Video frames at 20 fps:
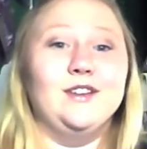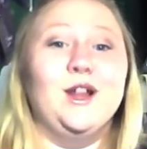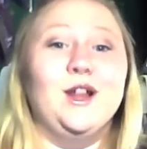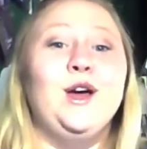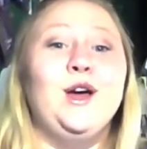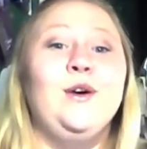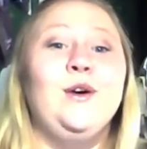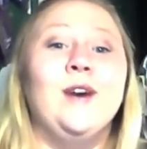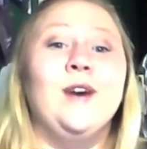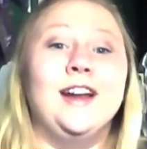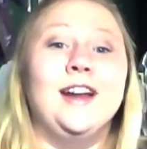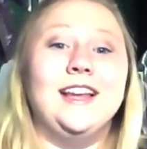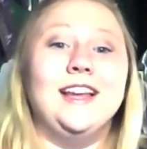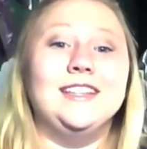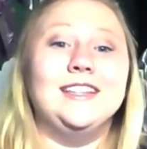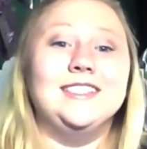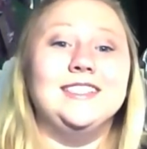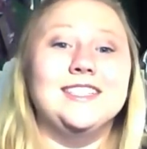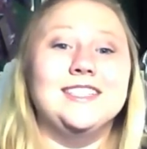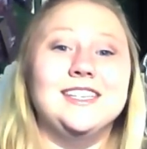really want
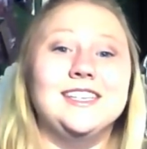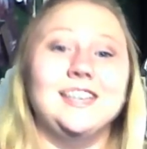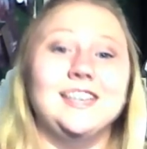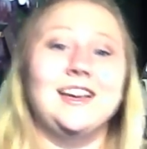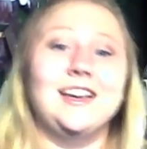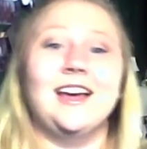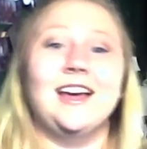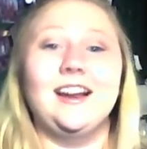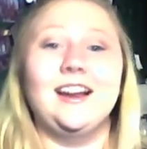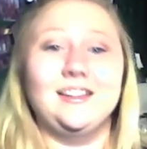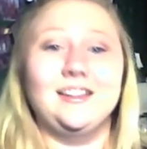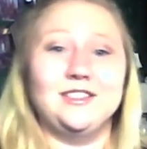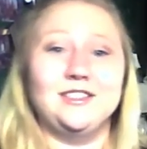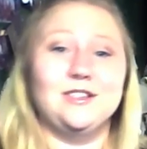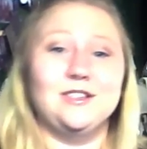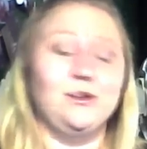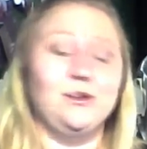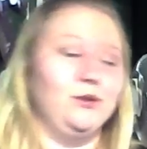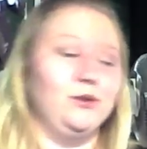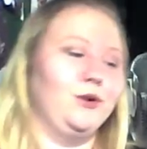it, and
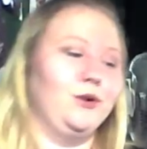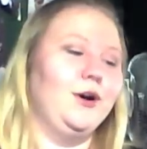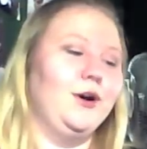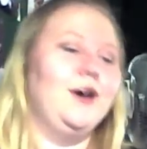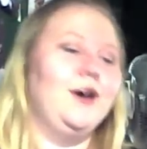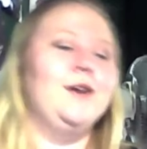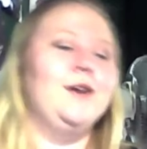it's so cool.